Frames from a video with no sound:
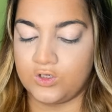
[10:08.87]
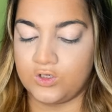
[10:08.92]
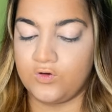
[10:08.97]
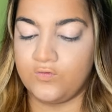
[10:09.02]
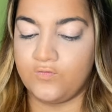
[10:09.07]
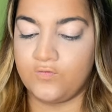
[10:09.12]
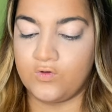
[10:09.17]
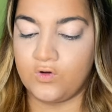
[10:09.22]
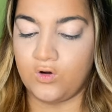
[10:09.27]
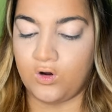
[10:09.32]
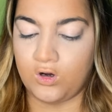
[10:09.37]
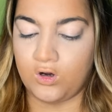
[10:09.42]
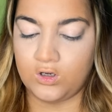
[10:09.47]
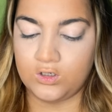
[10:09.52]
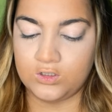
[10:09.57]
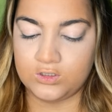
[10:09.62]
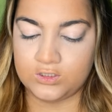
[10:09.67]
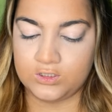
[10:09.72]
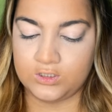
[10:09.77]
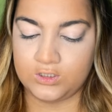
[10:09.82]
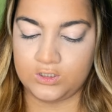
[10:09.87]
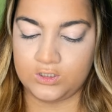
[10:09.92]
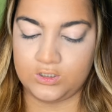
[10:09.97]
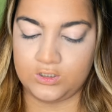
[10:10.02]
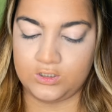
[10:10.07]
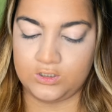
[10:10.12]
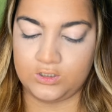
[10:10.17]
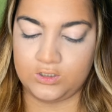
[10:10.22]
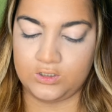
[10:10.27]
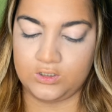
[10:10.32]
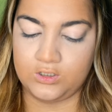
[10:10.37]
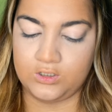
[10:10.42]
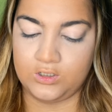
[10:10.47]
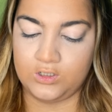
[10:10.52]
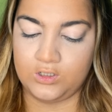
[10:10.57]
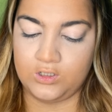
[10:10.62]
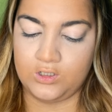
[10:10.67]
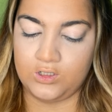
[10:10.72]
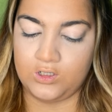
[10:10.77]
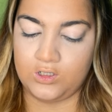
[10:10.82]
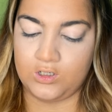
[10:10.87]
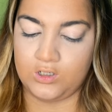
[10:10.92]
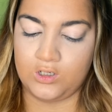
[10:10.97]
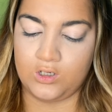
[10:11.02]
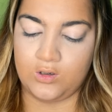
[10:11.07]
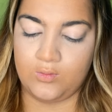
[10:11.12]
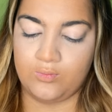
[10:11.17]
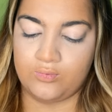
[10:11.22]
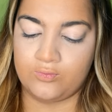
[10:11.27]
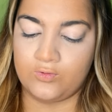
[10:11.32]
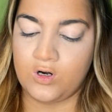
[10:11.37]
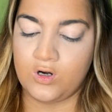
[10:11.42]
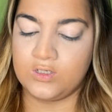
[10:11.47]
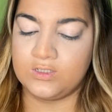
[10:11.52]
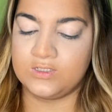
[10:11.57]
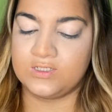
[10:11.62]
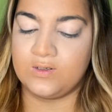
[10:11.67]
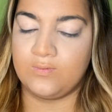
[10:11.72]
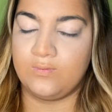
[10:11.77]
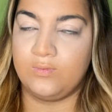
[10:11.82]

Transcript: you've got a bronzer